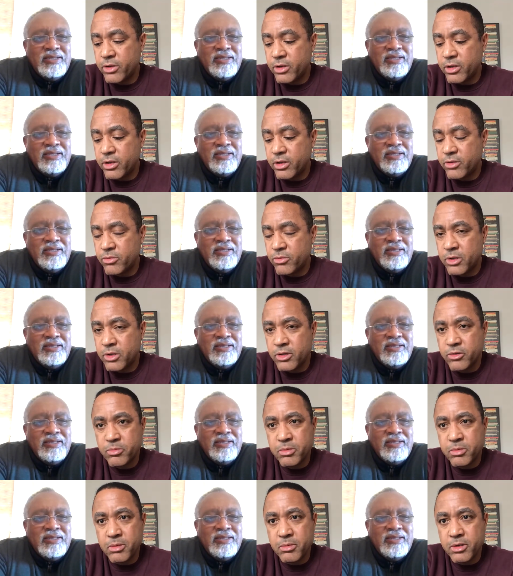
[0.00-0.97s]
Speaker 1: as well as
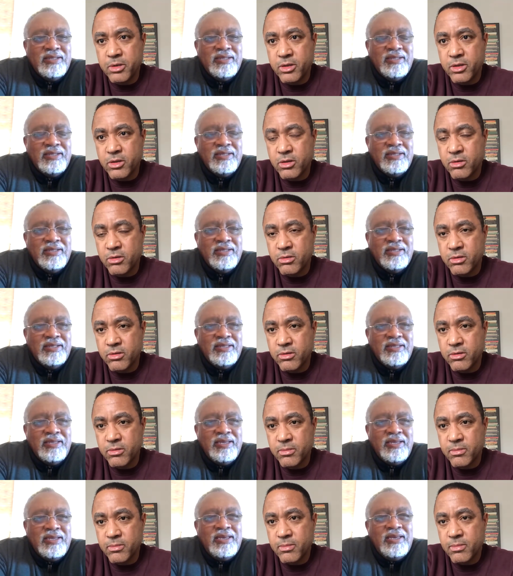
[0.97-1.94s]
public insurance?
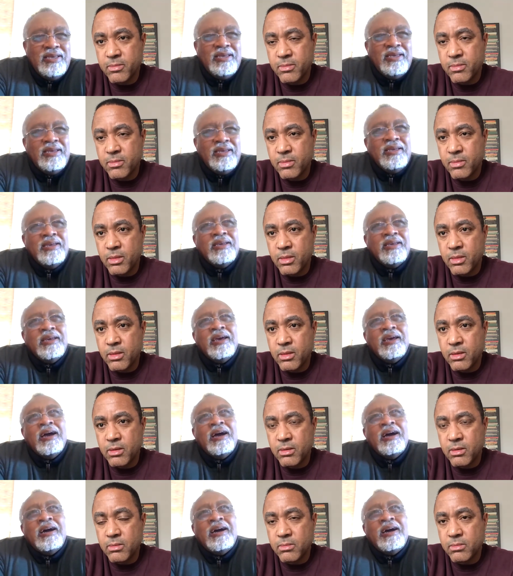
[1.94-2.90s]

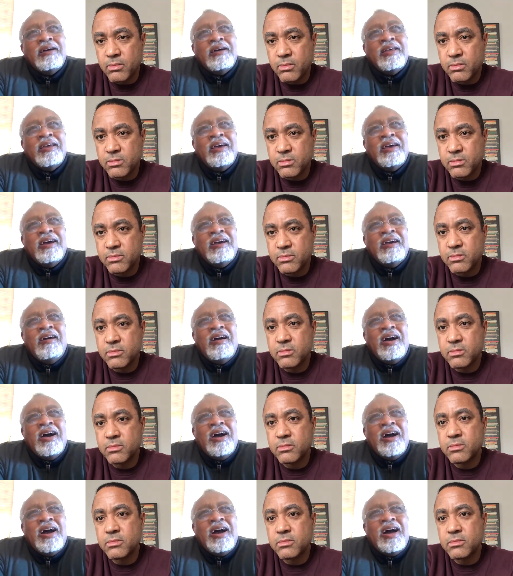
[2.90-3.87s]
Speaker 2: Uh,
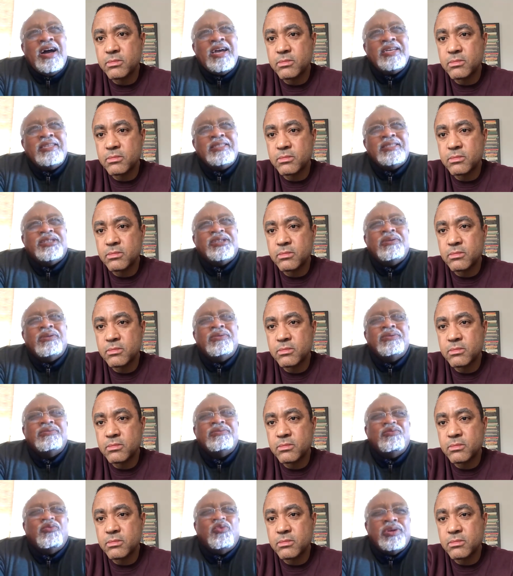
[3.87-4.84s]
I
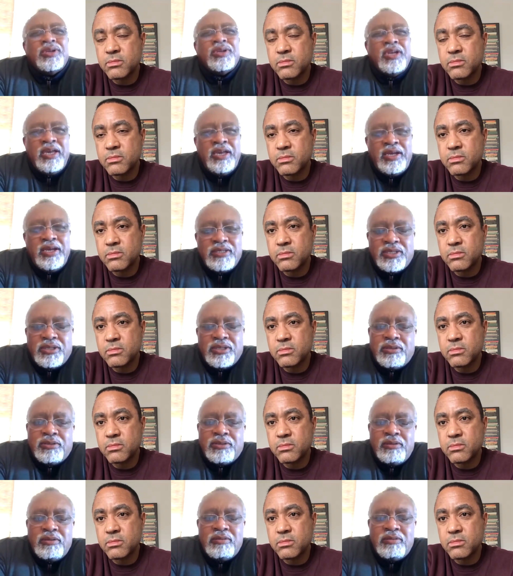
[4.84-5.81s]
don't want to
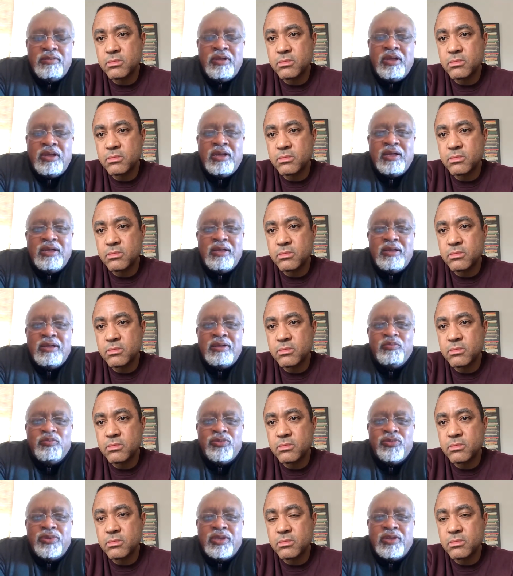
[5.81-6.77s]
answer uh,
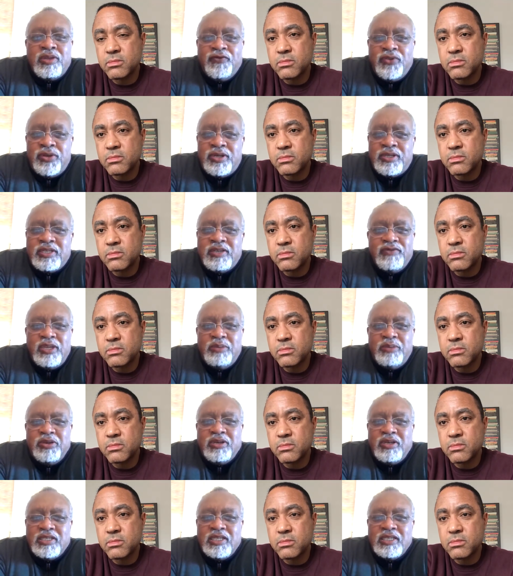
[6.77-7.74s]
definitively
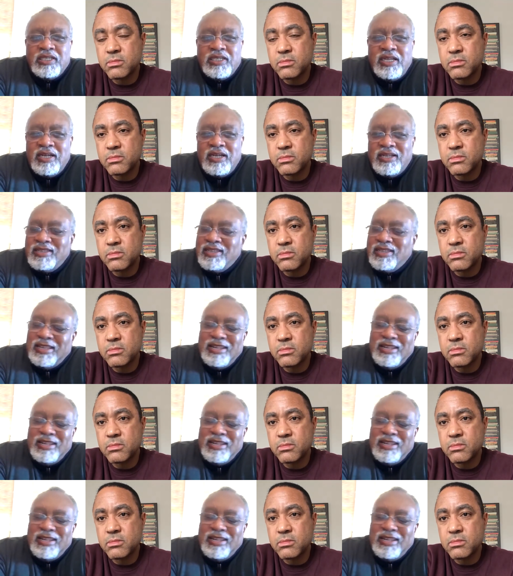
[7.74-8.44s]
because it's not, and